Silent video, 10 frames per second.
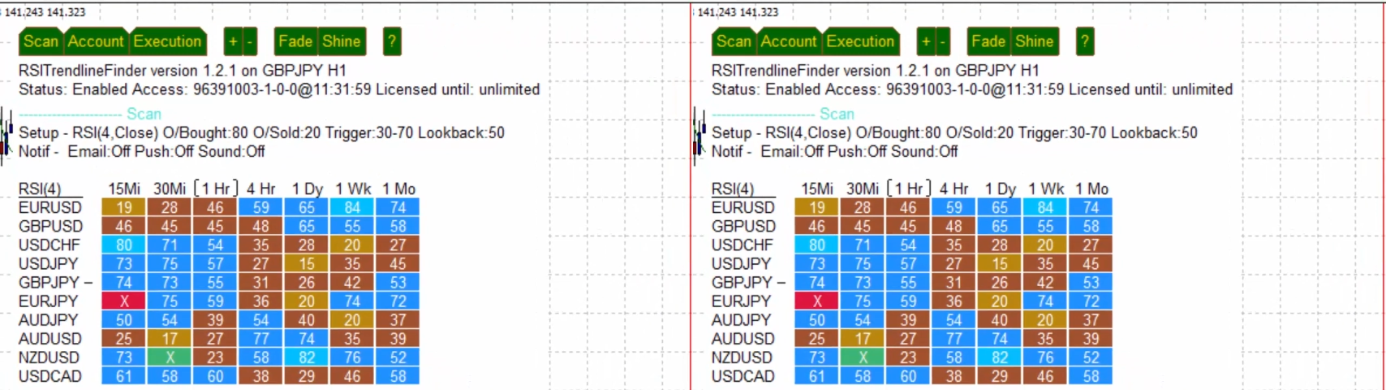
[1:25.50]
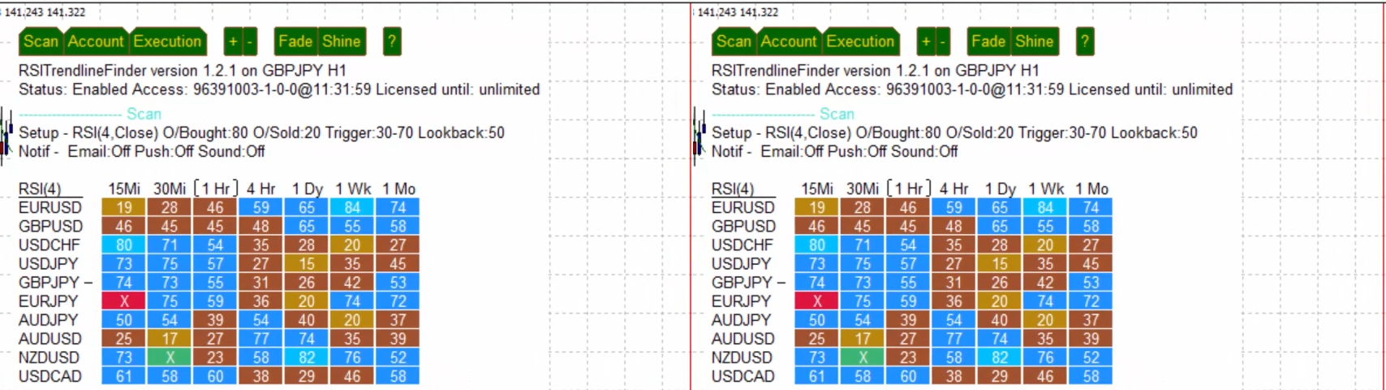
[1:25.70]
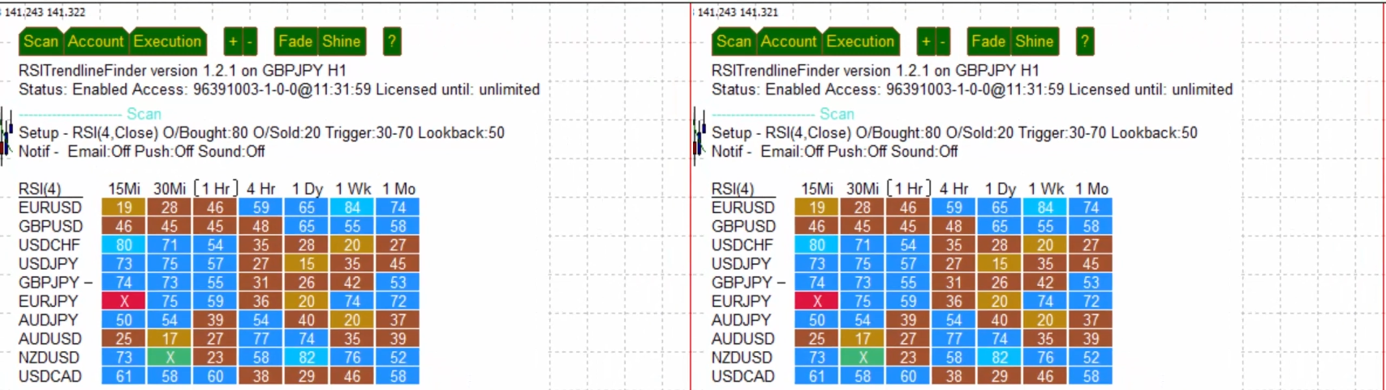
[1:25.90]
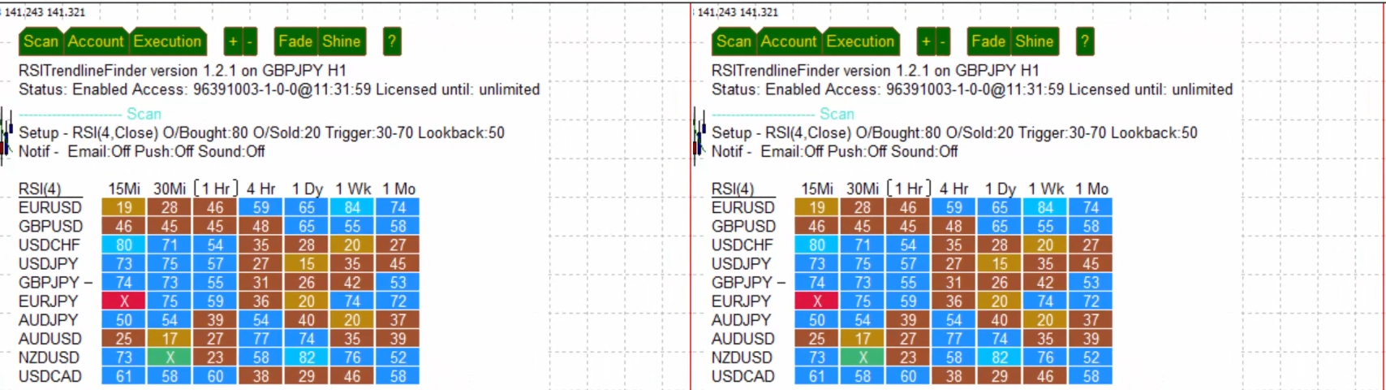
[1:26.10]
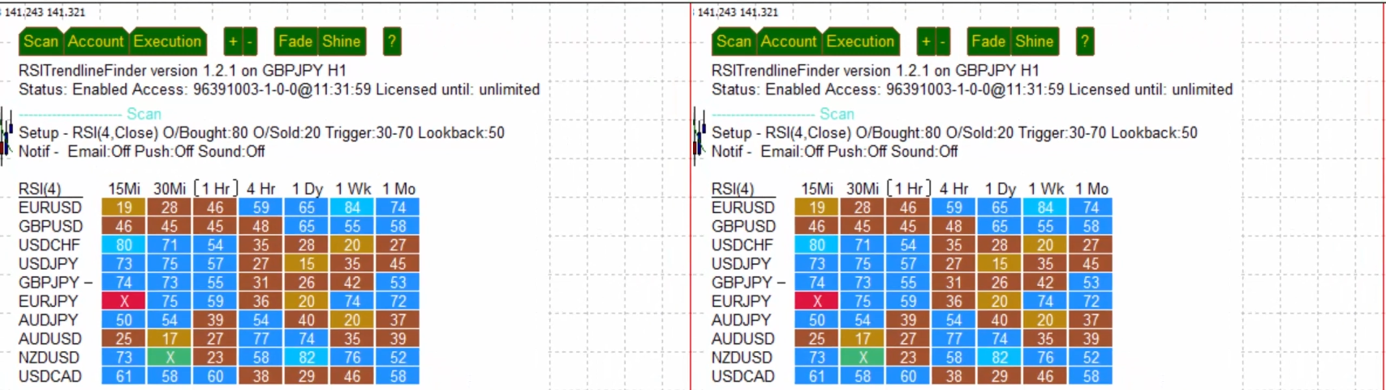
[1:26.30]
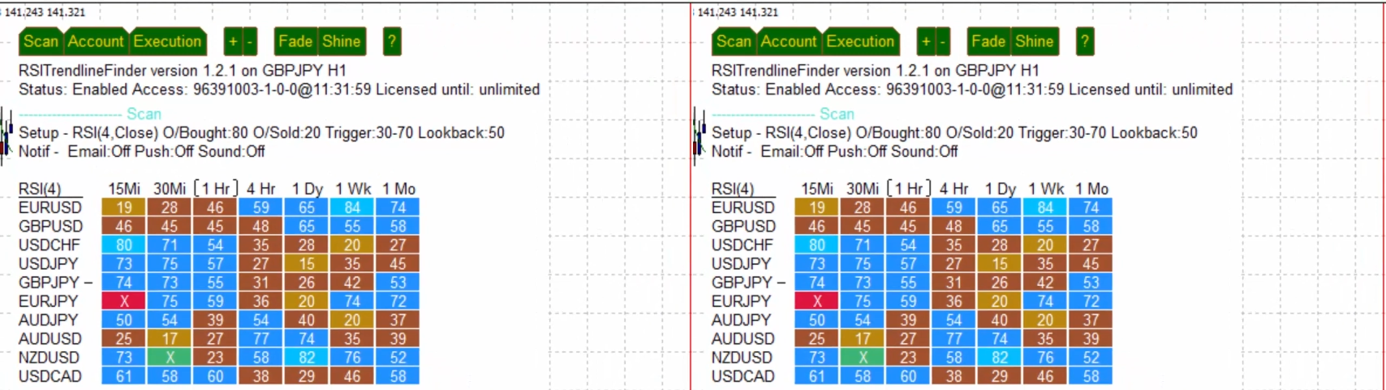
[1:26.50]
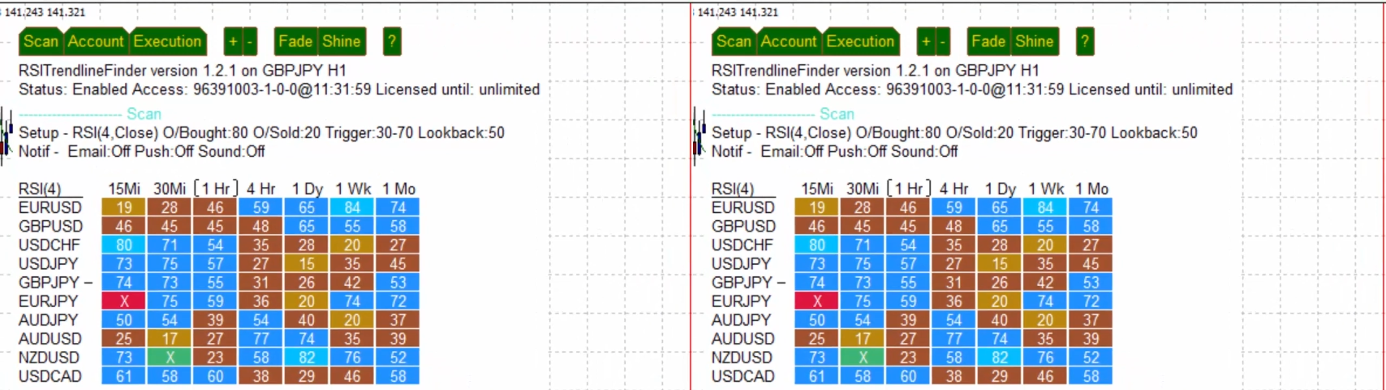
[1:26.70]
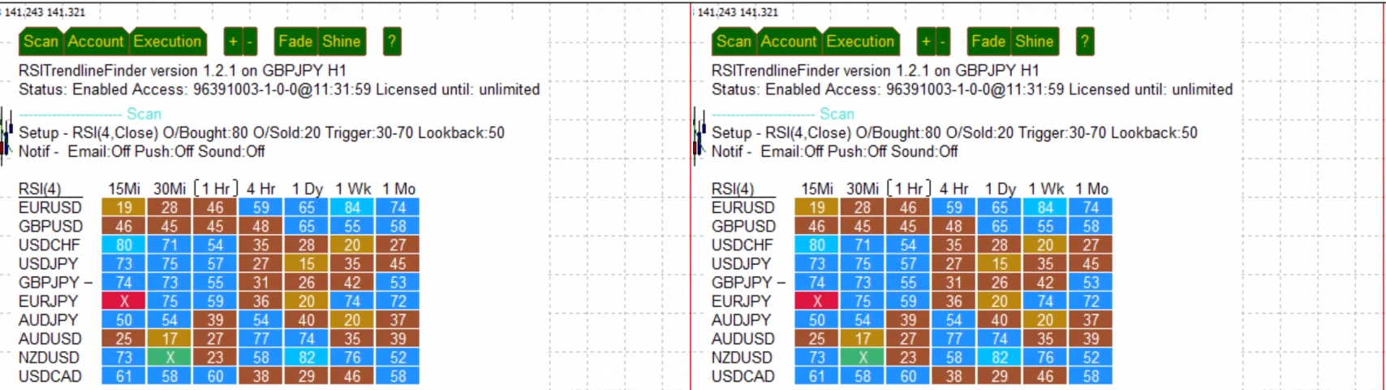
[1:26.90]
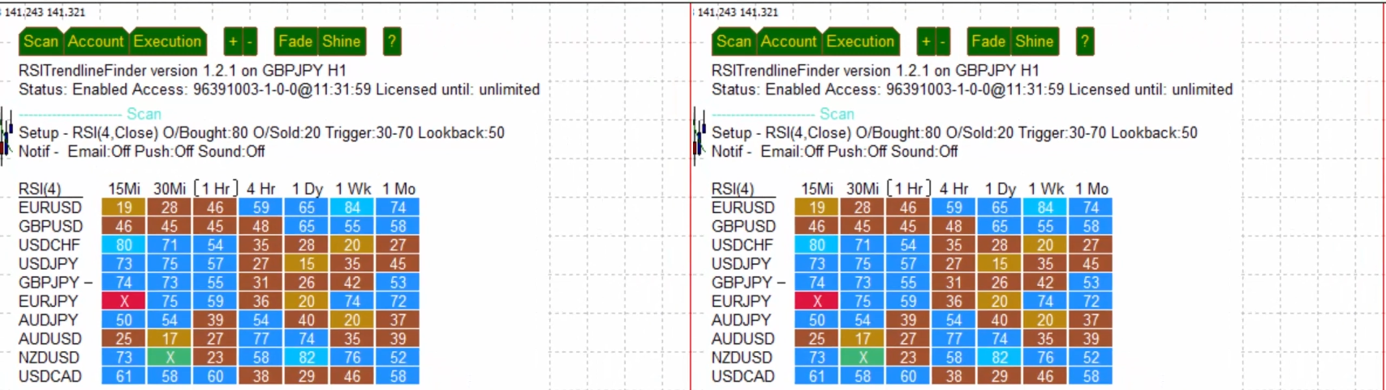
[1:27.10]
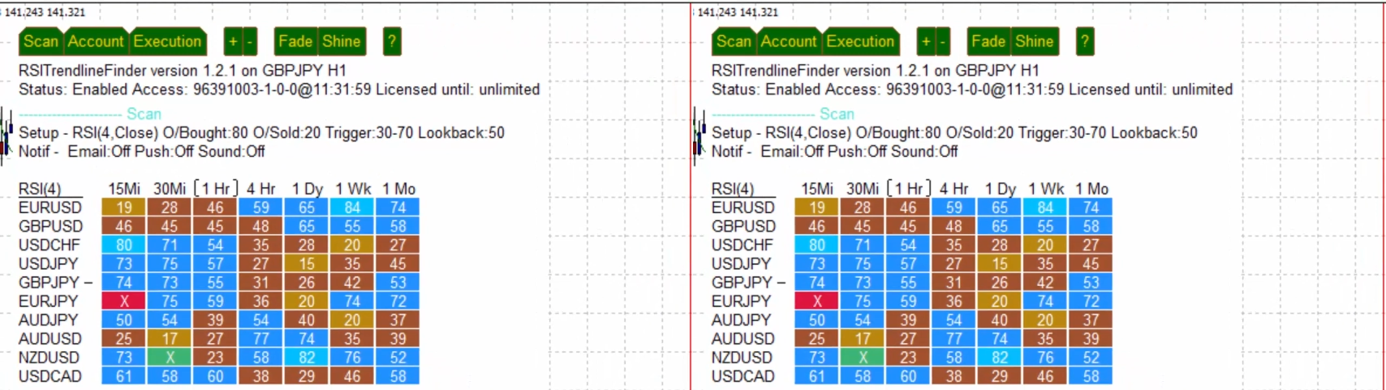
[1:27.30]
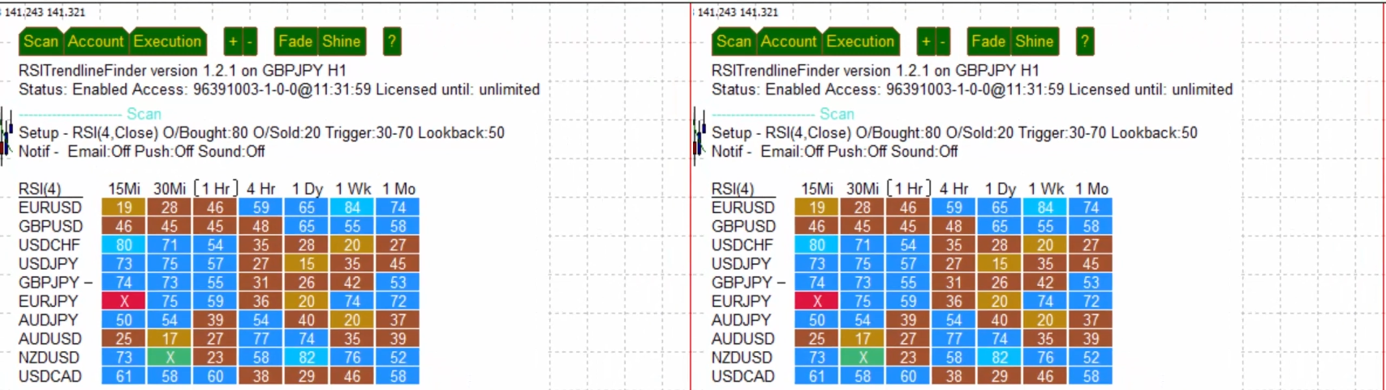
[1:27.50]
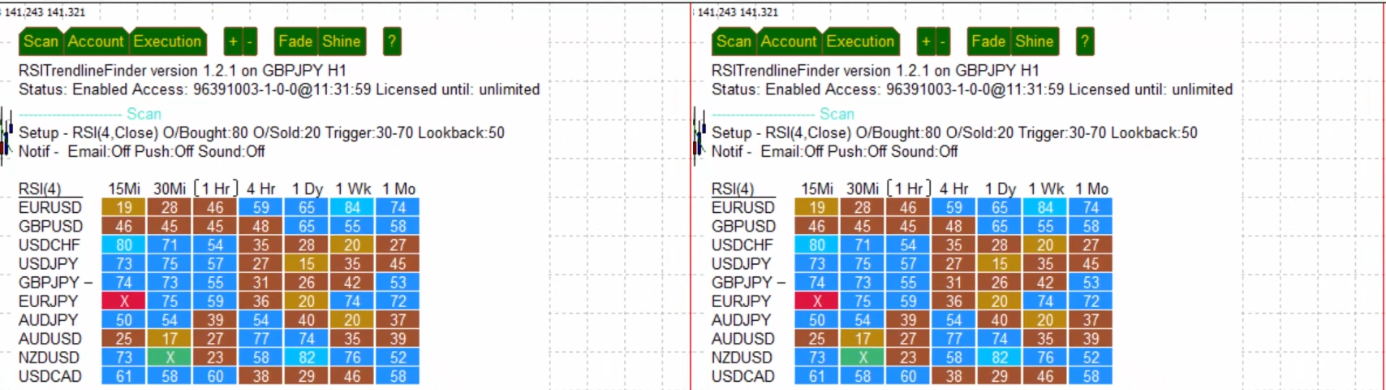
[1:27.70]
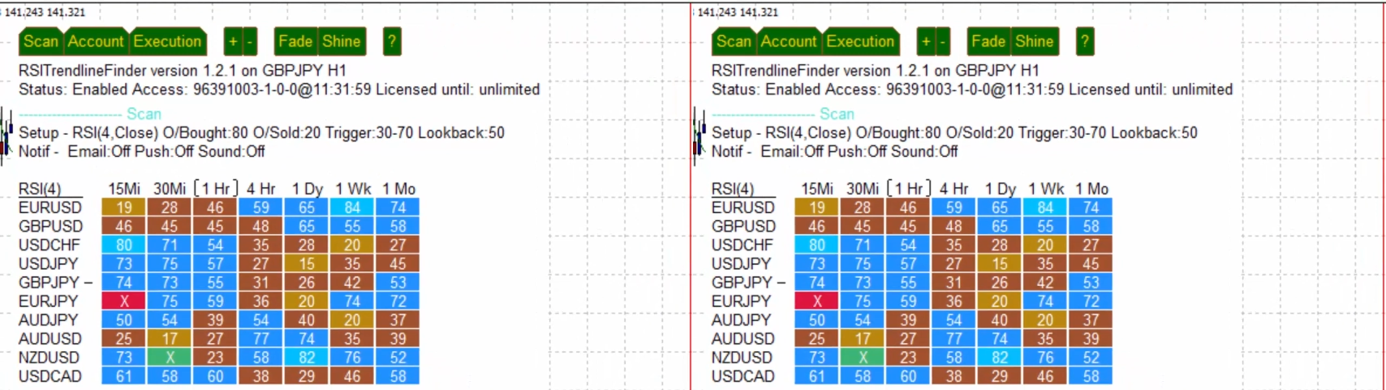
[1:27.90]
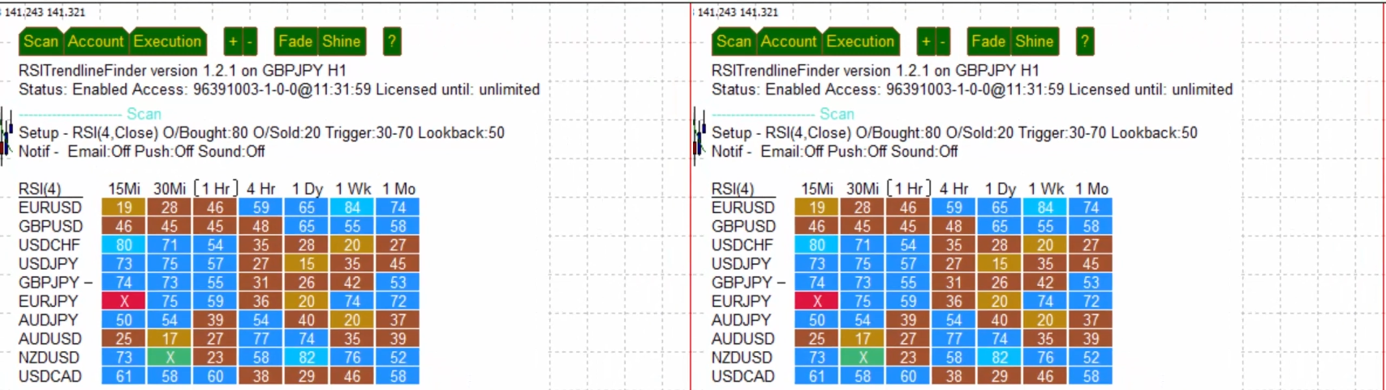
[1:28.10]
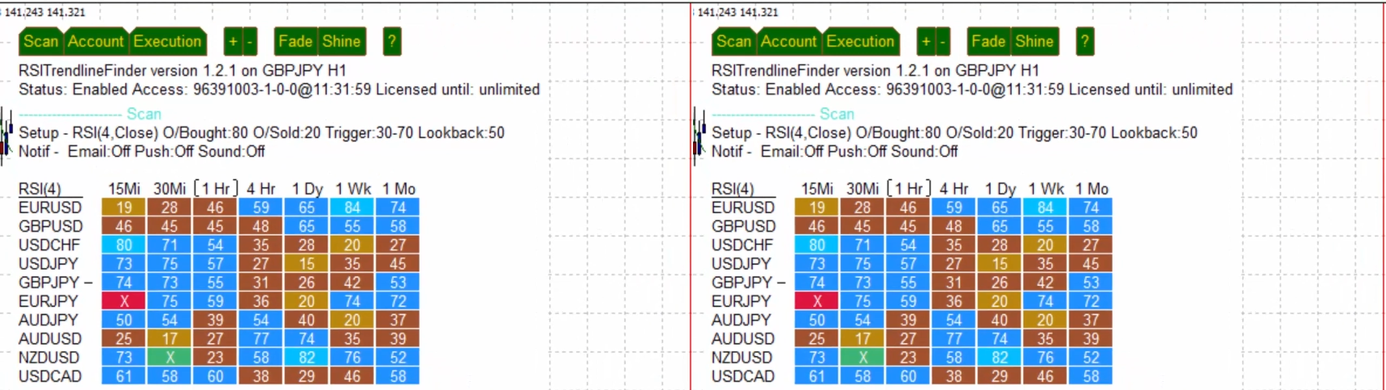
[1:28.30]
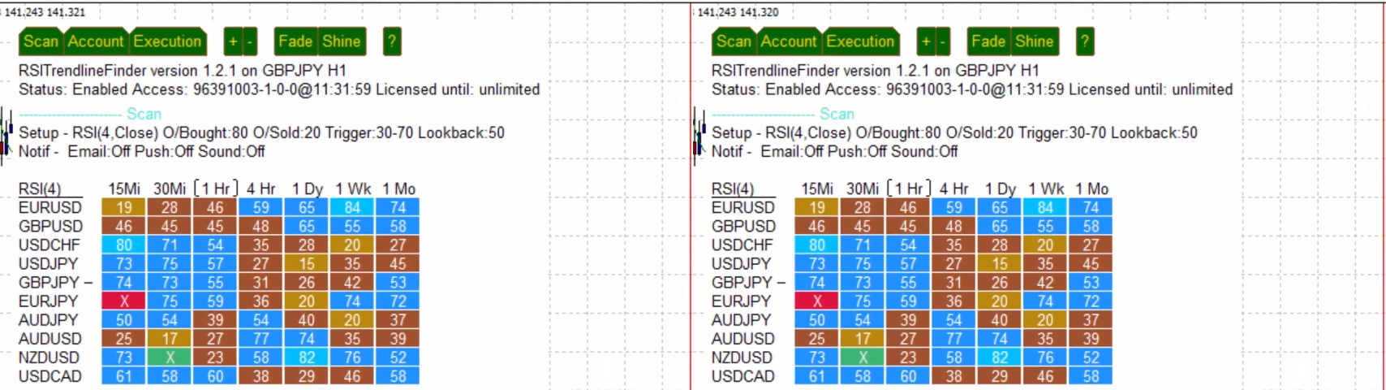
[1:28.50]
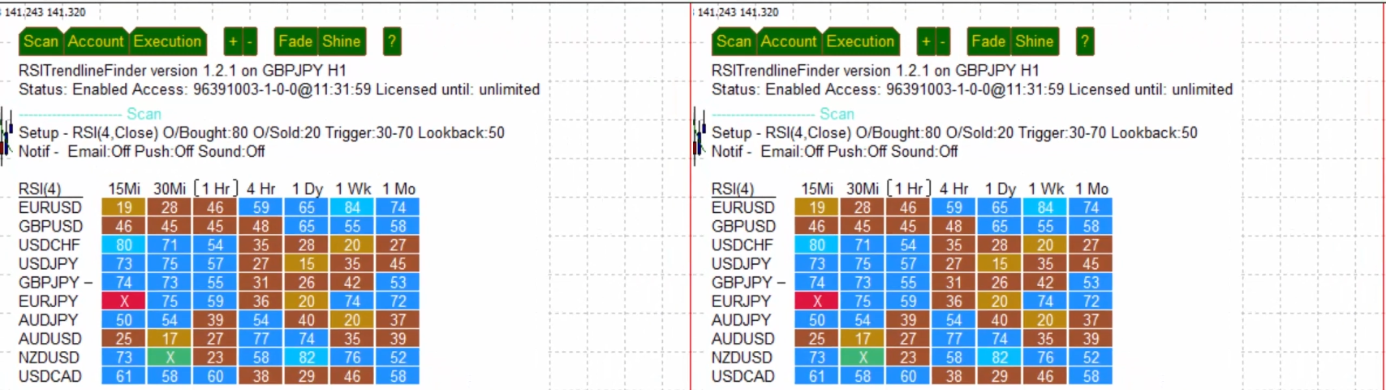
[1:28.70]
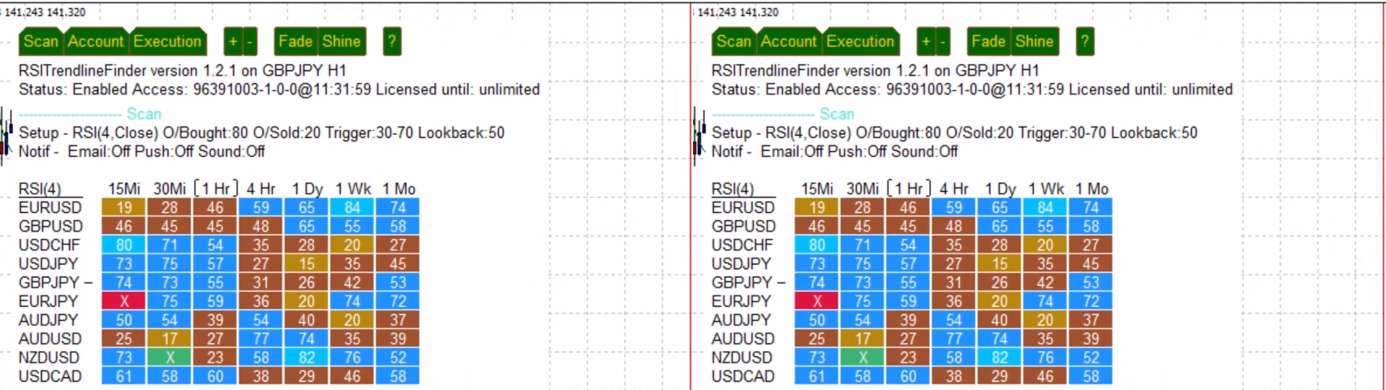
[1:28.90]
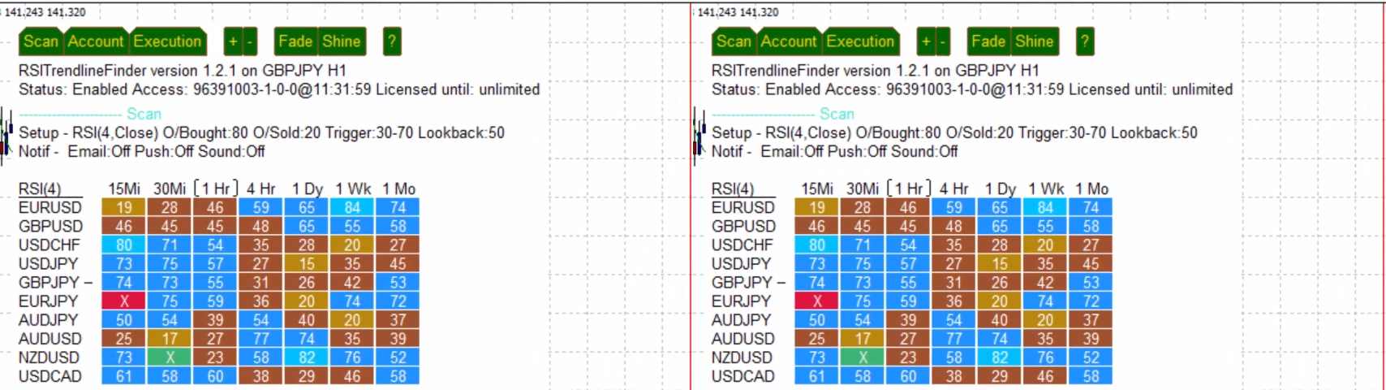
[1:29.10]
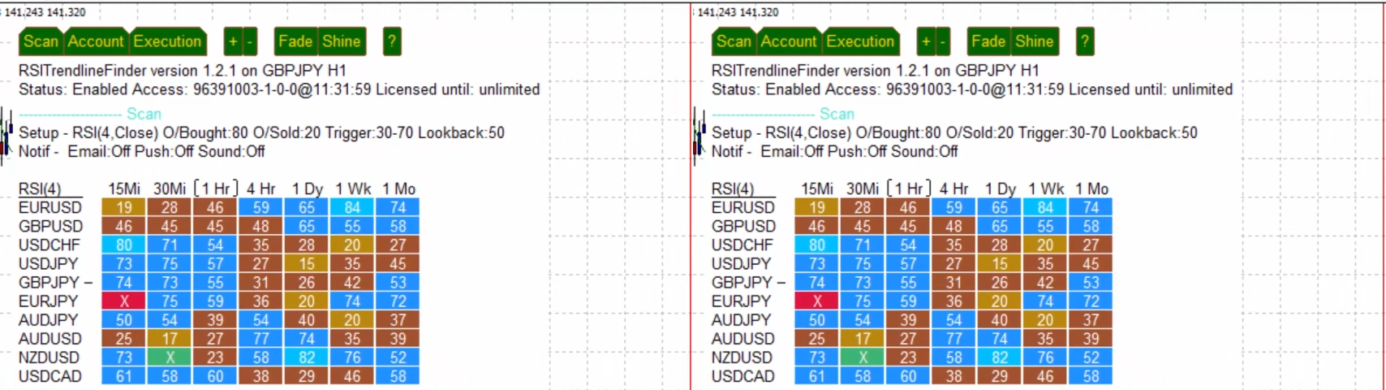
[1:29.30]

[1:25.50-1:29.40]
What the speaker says: [unreadable: no face in view]